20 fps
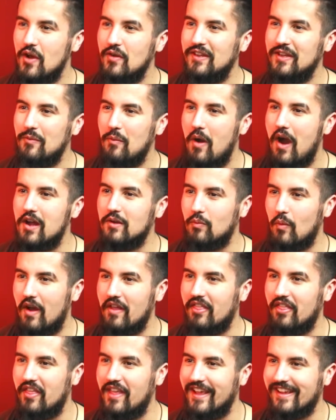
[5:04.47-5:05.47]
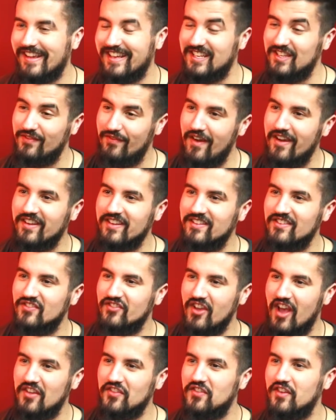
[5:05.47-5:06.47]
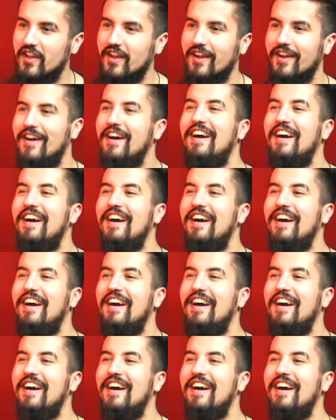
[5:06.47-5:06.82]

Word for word: only want one thing and it's fucking disgusting.